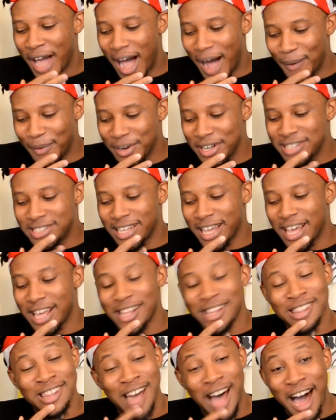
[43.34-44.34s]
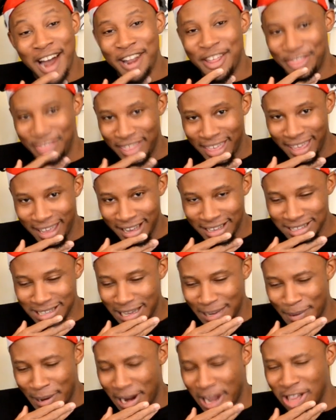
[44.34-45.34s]
I'm going to say a lot of things
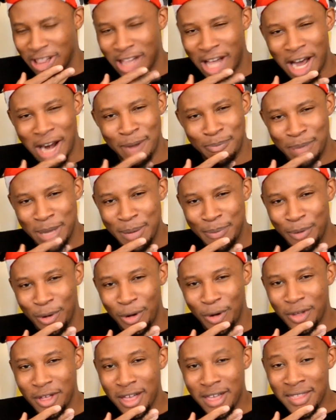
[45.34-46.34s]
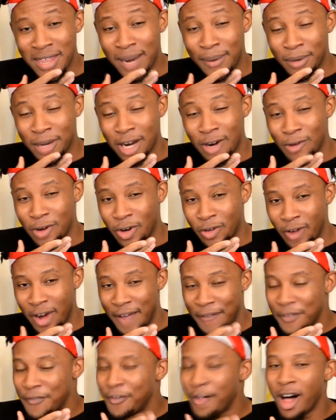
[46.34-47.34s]
about a lot of people that I'm going to
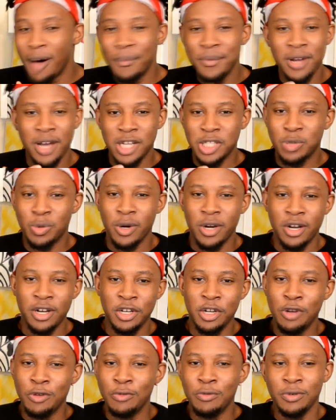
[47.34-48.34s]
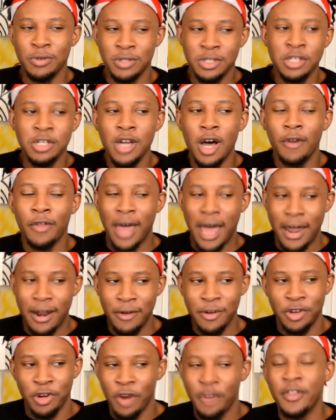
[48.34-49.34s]
regret. If you follow me on Twitter, you know
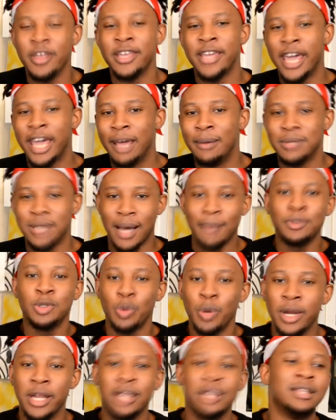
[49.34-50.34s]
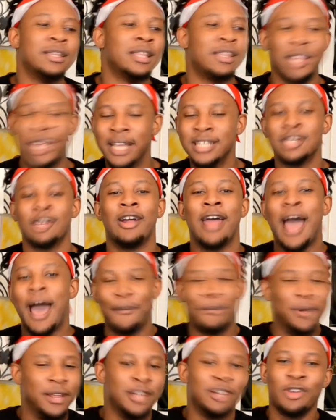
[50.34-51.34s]
that during the games, I'm tweeting the things that are
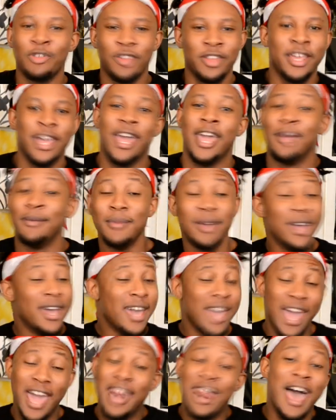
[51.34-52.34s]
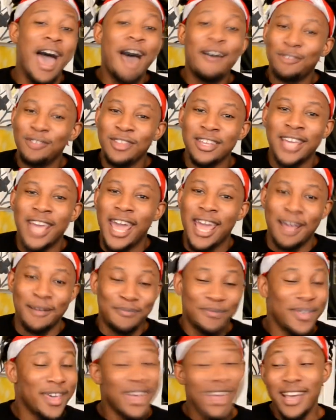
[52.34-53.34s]
happening during the game. And after the
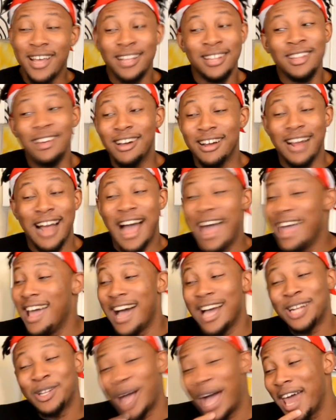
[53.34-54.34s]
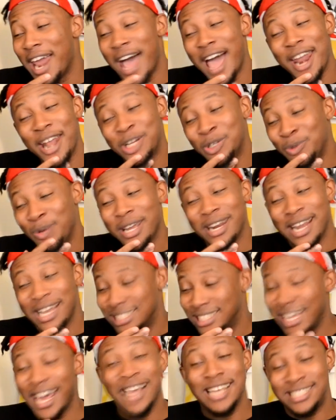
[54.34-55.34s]
game, look, I had a tweet and
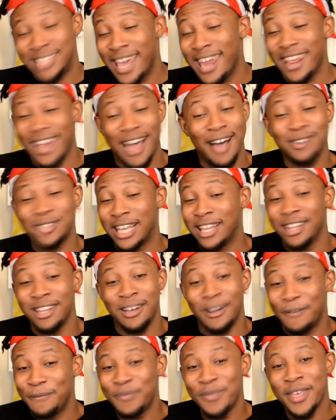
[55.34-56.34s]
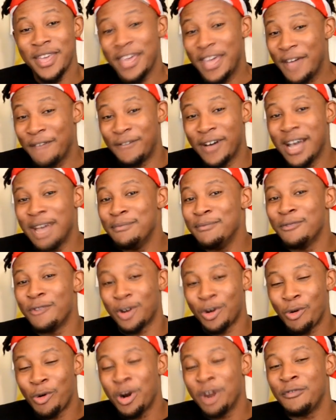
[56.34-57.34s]
I said it. I was like, look, if I
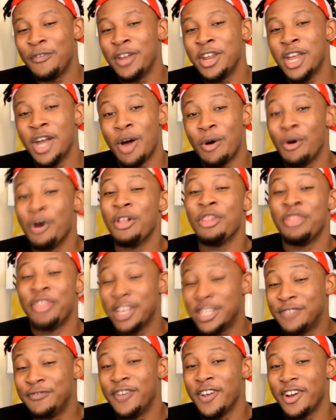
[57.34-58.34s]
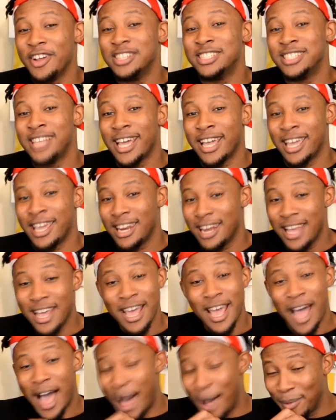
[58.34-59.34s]
record a video this very second,
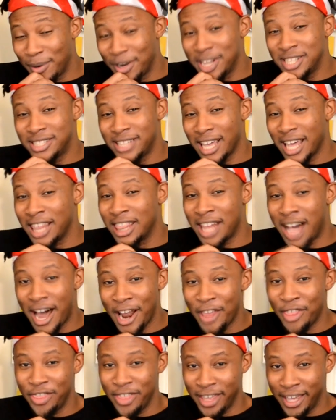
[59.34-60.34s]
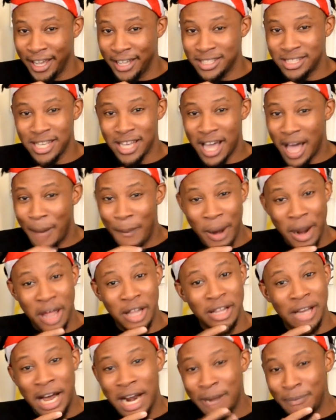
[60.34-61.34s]
I'm going to say a lot of things about
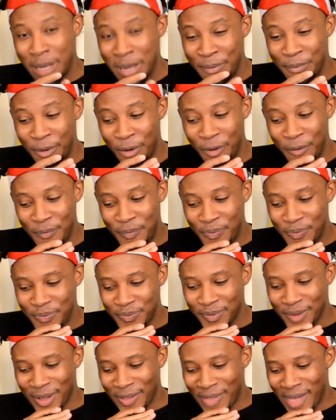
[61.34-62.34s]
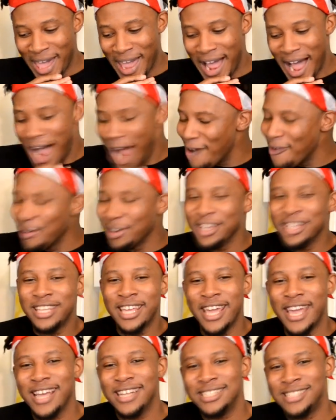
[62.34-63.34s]
a lot of people that I really
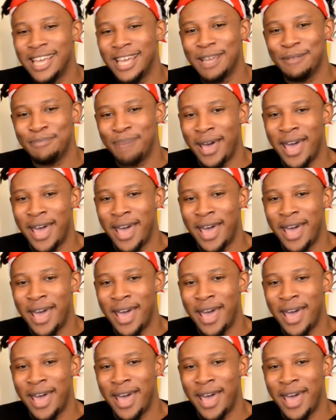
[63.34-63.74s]
can't take